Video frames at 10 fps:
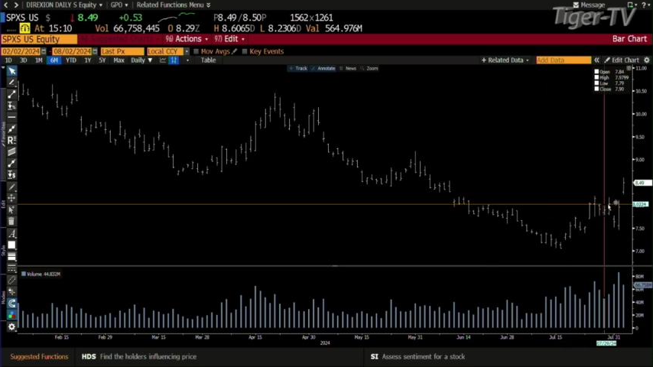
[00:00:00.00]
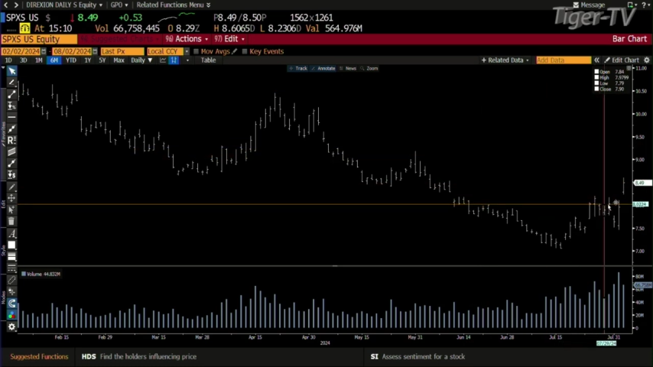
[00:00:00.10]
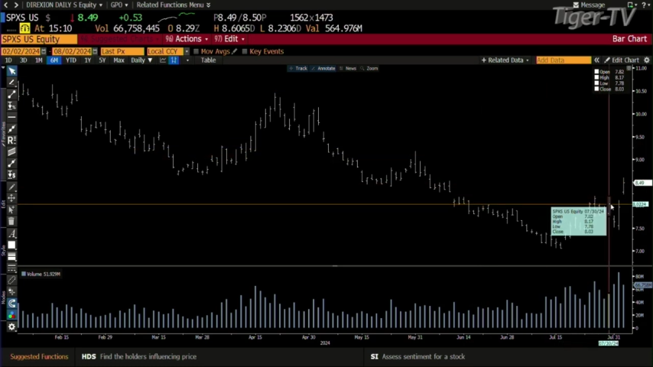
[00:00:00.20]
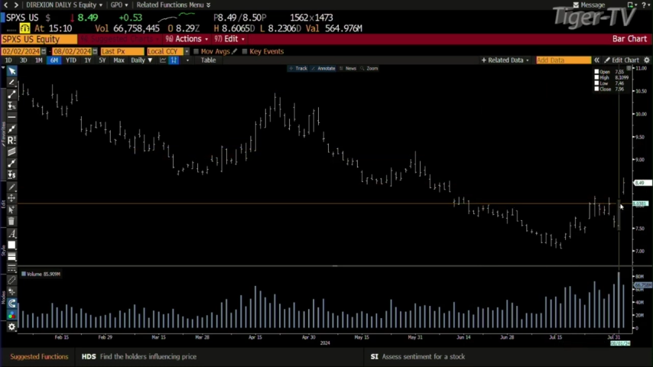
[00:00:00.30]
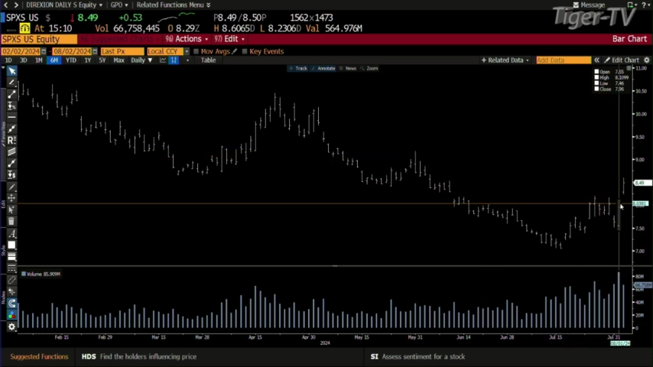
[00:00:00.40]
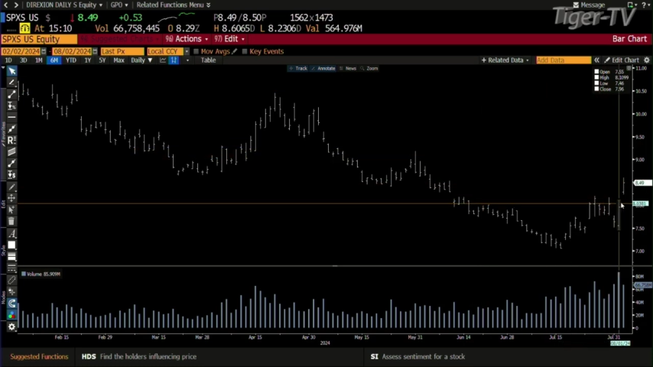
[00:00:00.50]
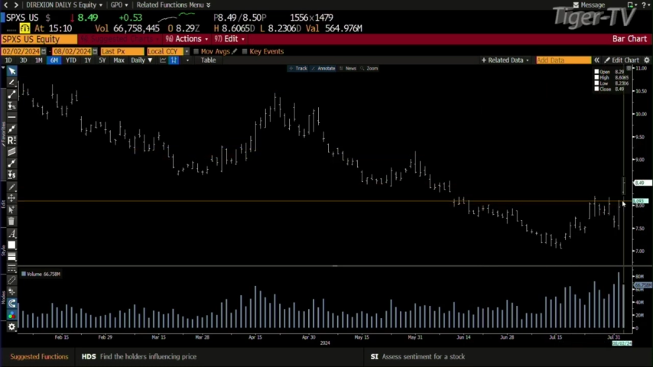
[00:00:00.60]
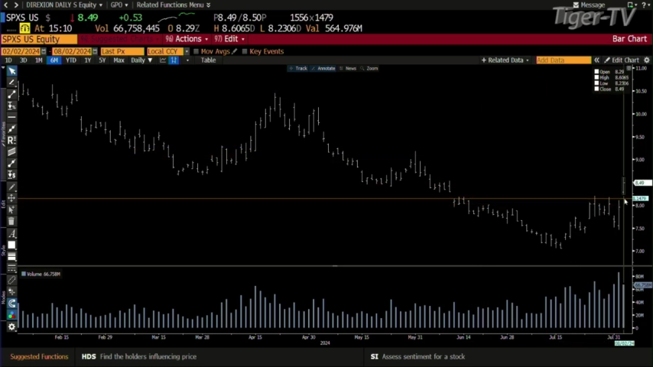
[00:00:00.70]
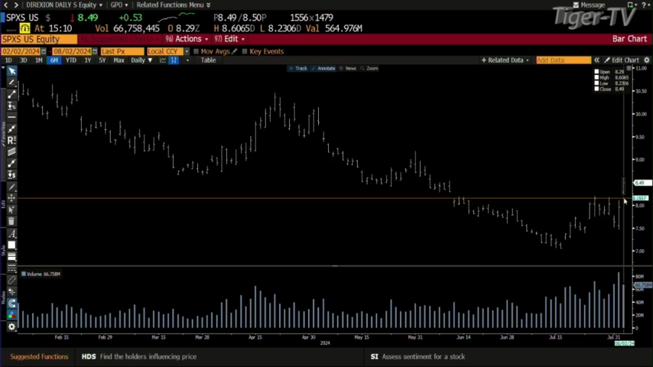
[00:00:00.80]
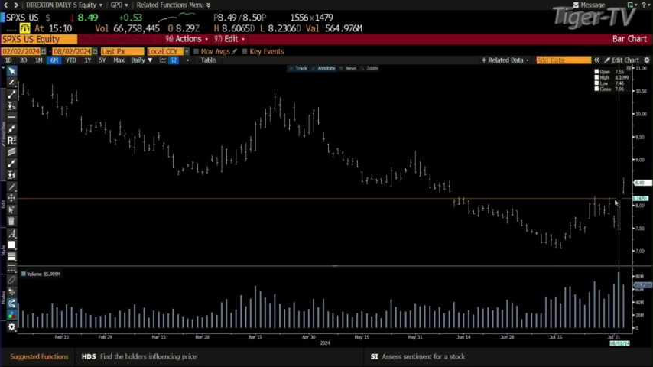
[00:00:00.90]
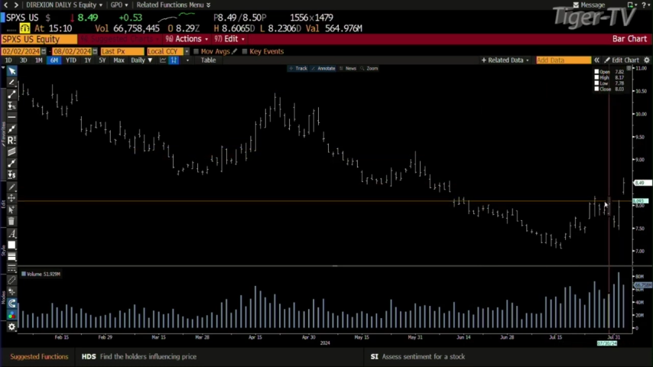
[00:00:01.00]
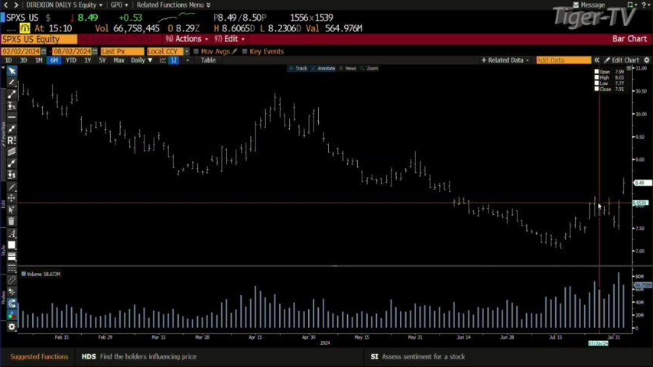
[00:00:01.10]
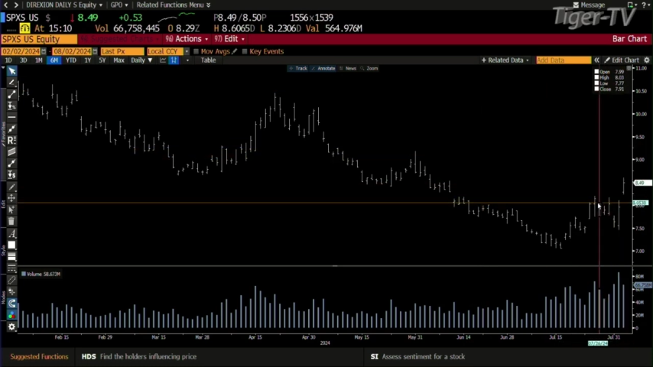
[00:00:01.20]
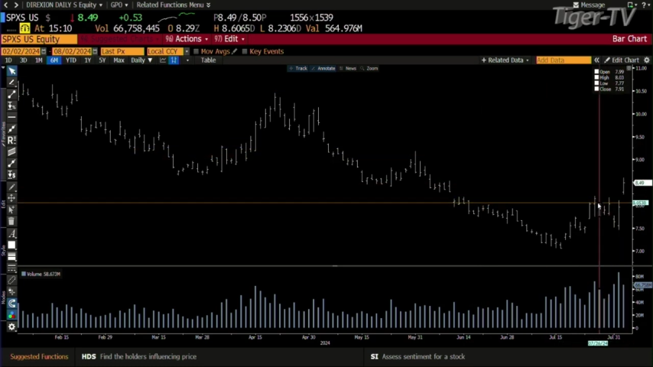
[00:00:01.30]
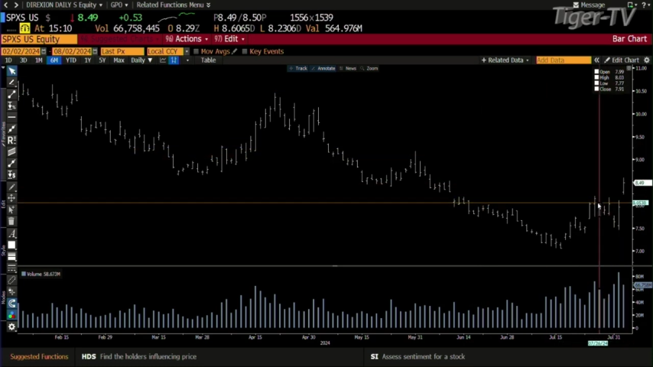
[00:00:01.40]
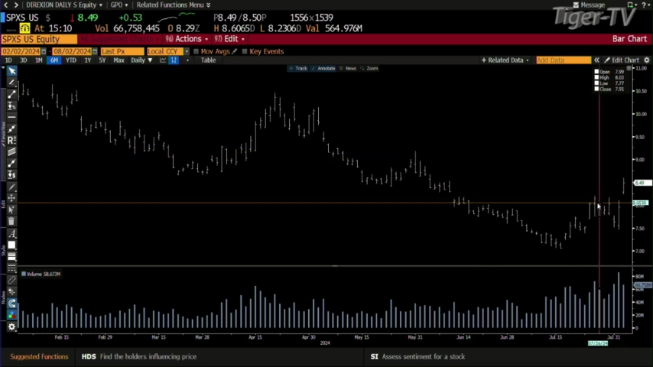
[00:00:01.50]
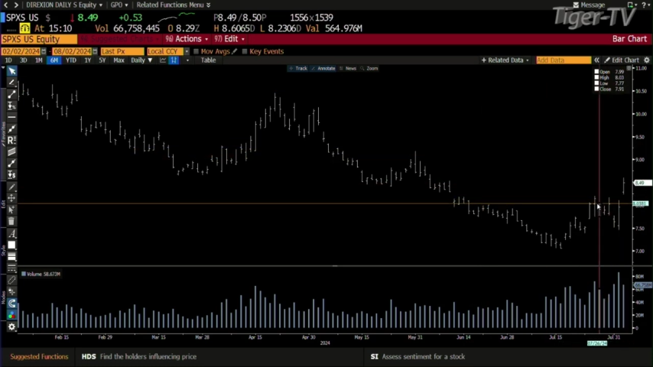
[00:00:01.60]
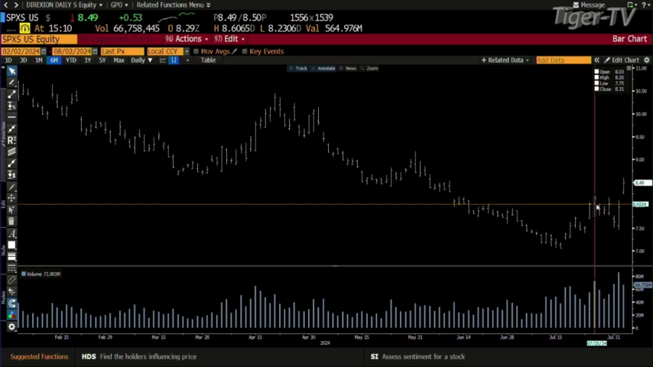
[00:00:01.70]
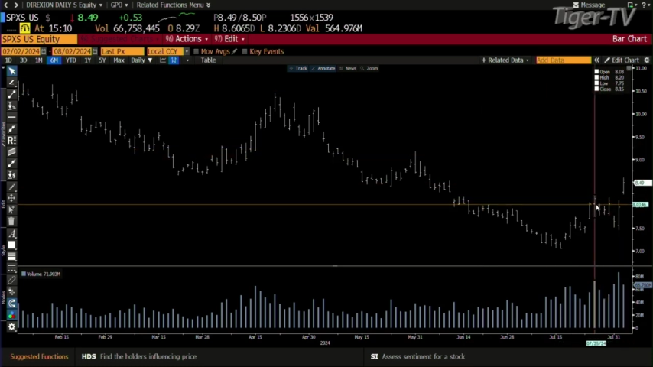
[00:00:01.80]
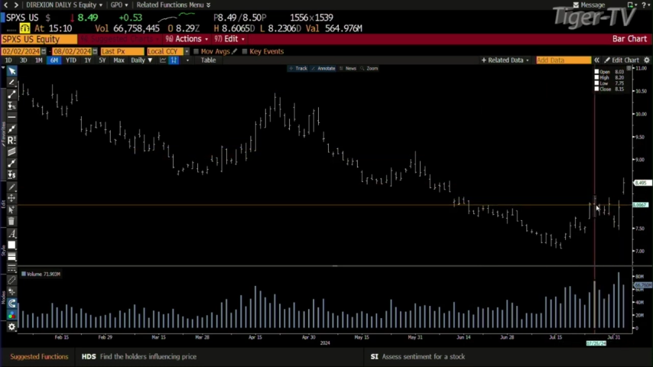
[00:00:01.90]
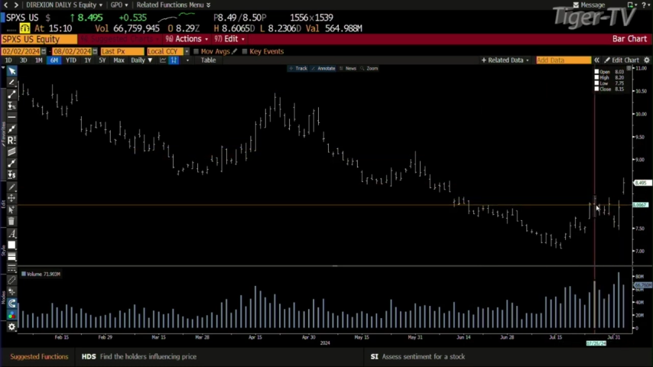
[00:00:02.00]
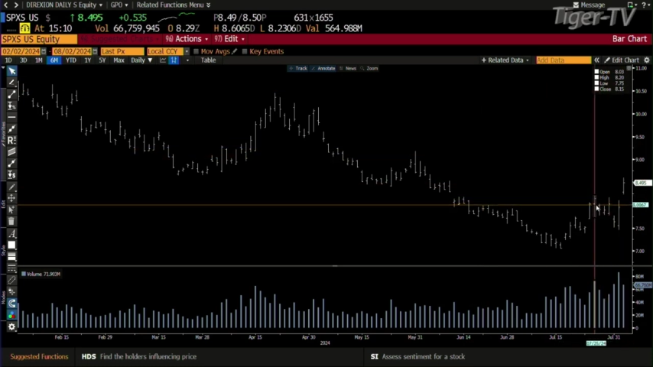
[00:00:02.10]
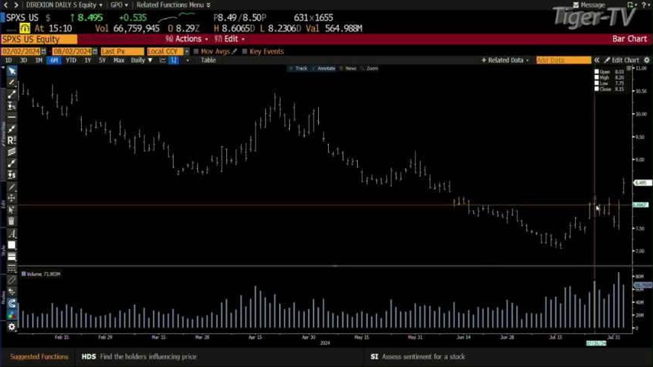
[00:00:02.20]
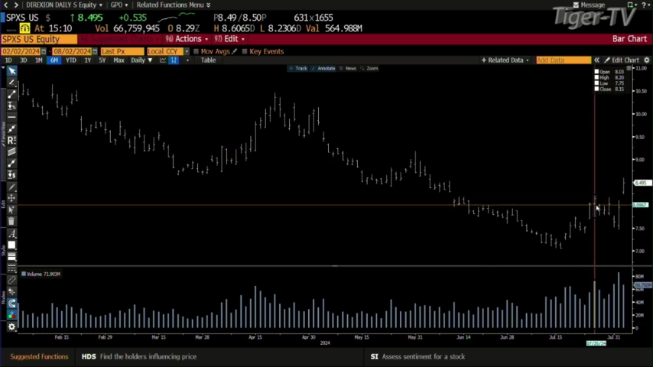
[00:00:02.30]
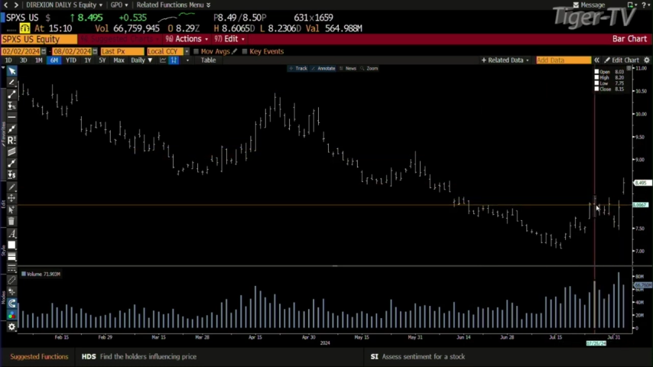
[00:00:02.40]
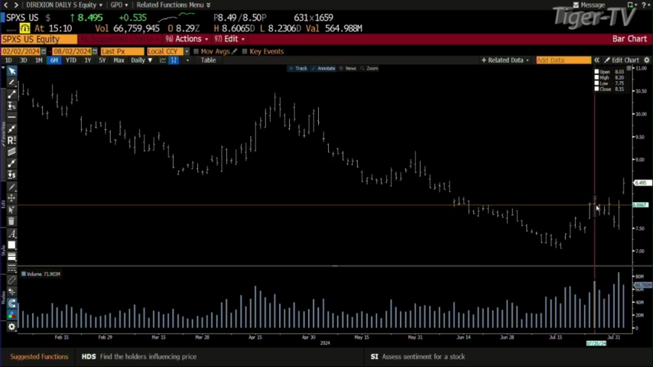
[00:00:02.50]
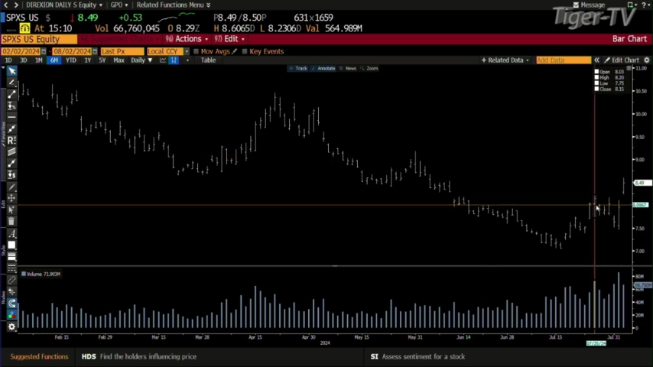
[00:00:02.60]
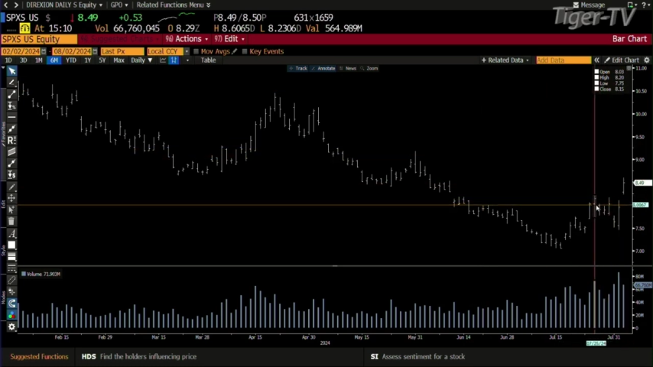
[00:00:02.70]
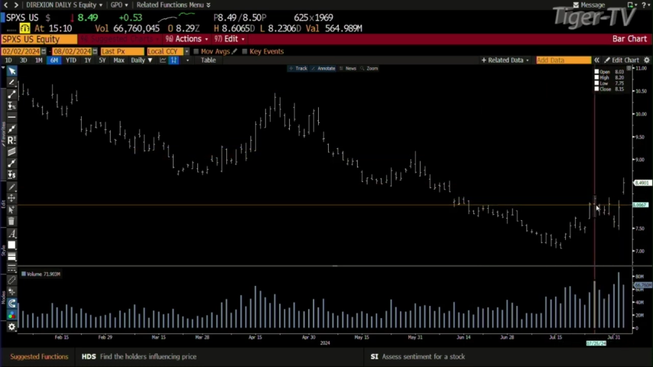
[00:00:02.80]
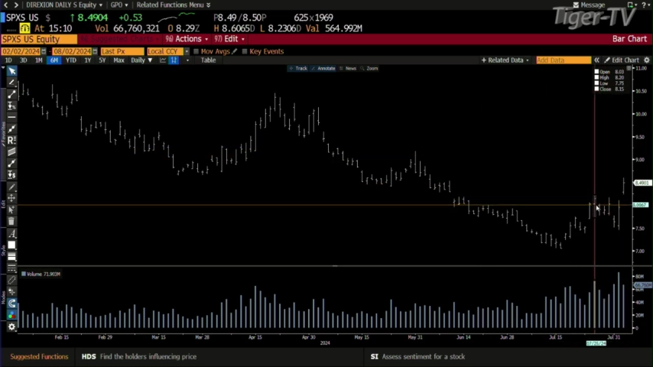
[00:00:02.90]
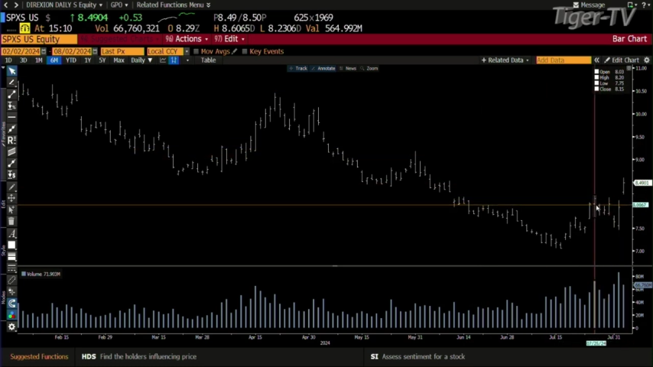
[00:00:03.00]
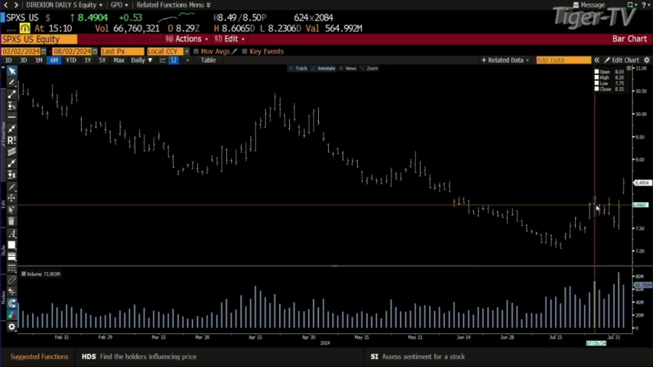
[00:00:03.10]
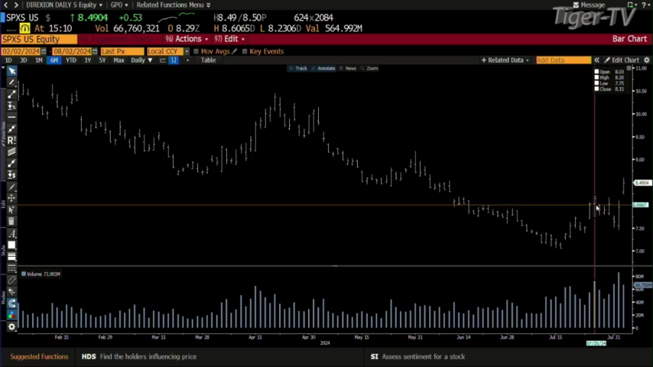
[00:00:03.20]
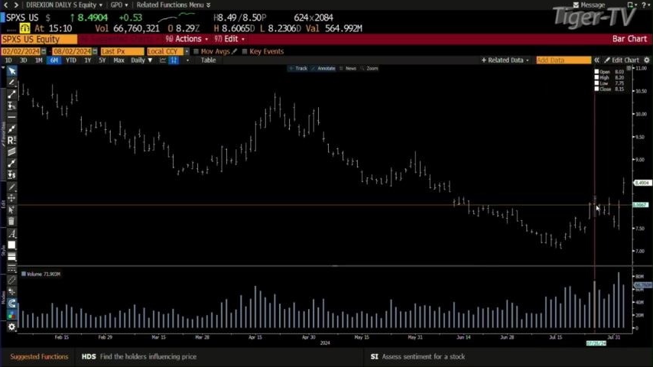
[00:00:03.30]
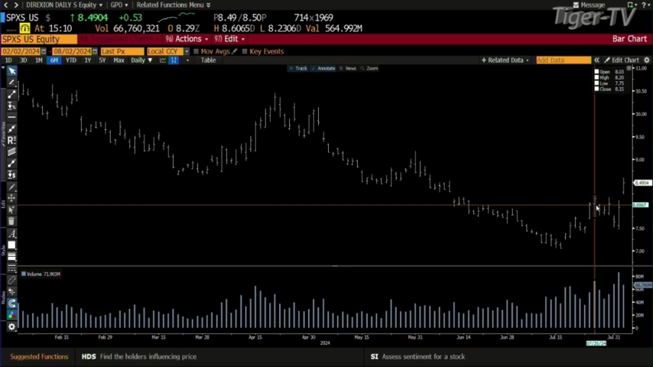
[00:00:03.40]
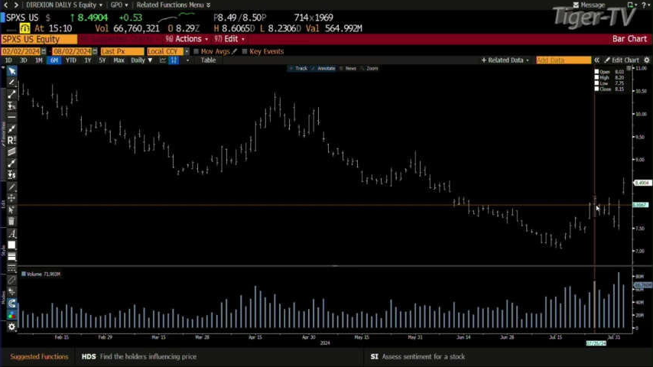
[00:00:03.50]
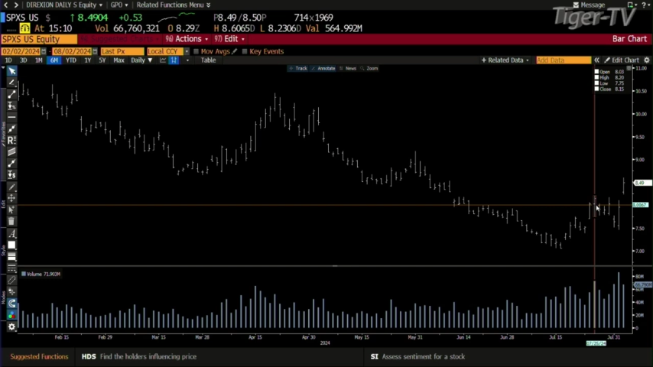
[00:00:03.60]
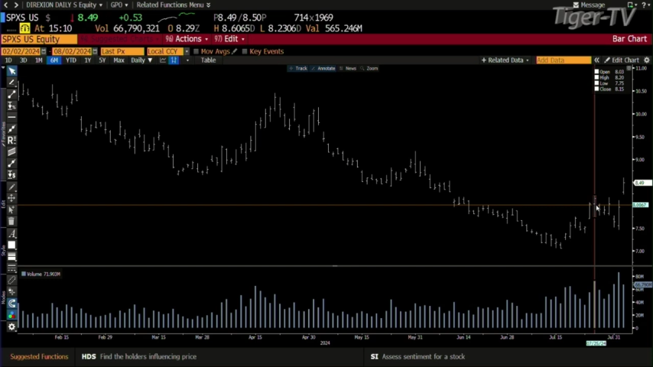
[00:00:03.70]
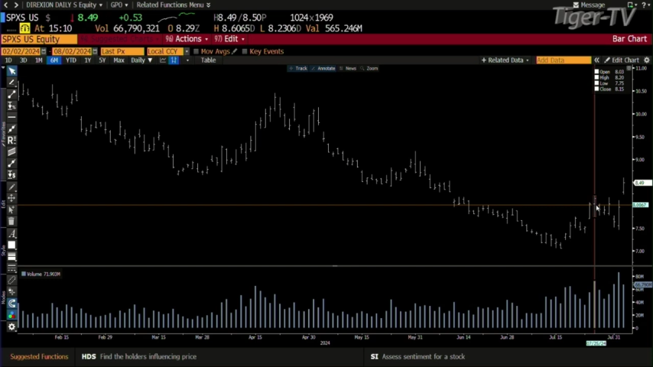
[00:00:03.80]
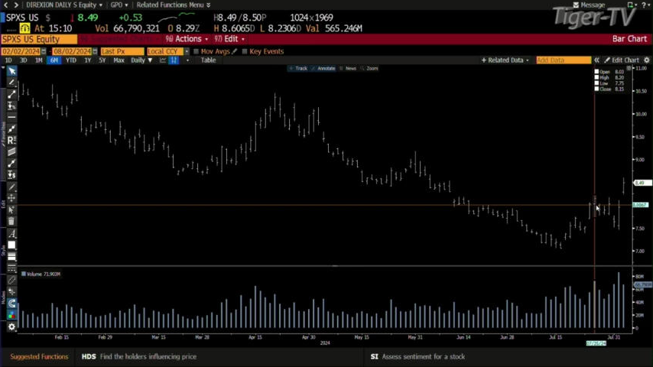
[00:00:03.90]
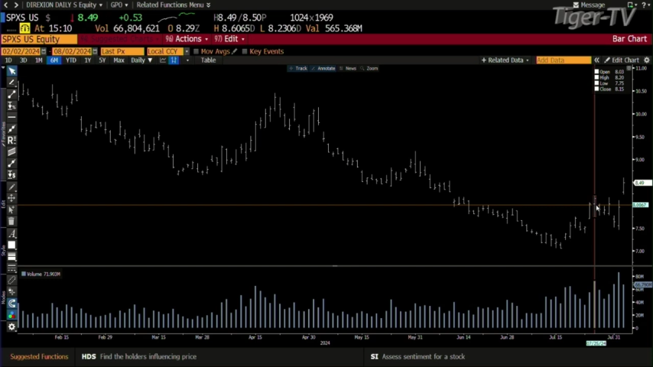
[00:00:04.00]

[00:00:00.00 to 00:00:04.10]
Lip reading: Nobody's mouth can be seen.